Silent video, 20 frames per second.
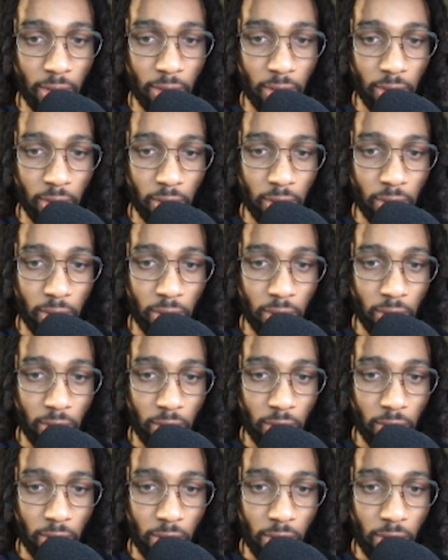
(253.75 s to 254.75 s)

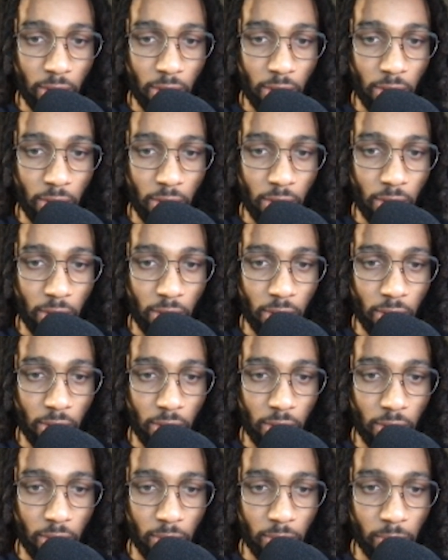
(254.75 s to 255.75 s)

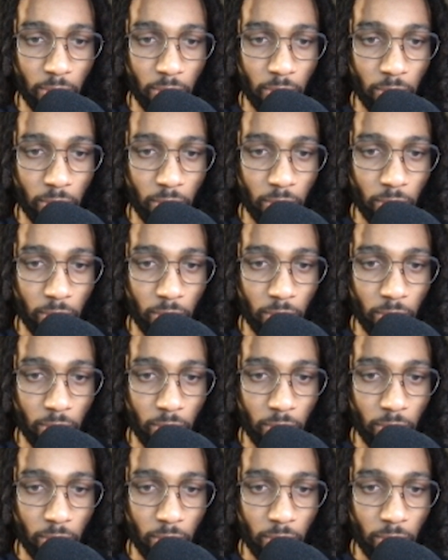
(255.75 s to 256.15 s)
No one is speaking in this clip.